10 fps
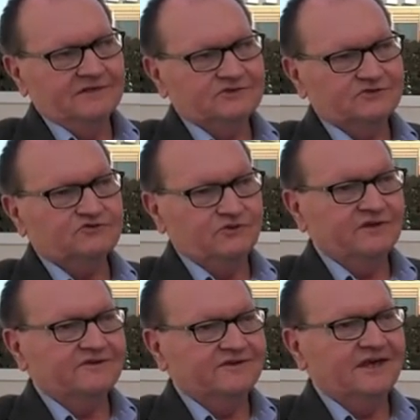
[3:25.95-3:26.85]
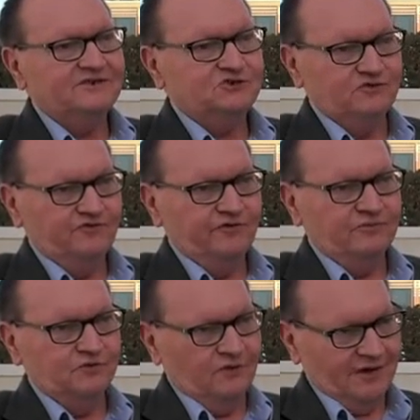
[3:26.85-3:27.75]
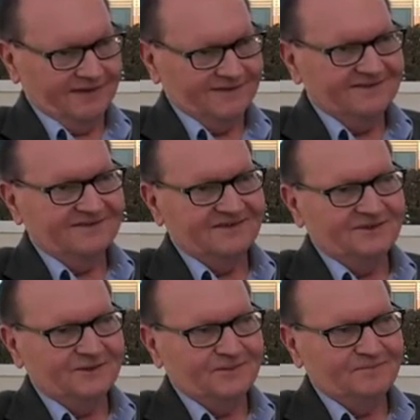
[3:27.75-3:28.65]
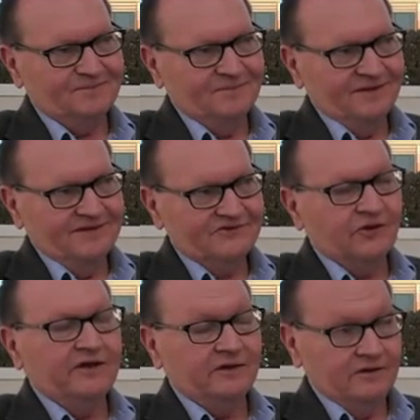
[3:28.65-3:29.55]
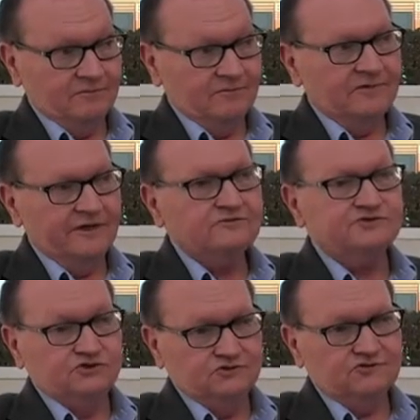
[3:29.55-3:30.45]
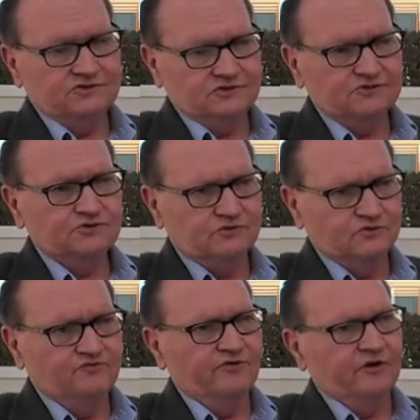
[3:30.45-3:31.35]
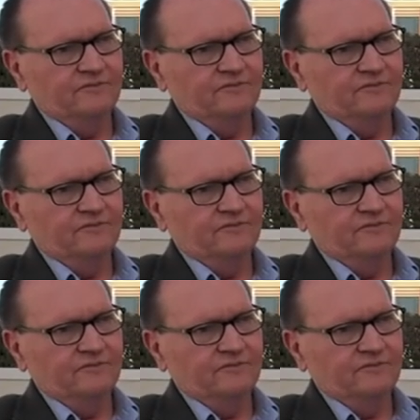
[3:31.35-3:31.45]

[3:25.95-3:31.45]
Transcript: So it's a really engaging film. You'd like it. And Delta Jews is also a good film.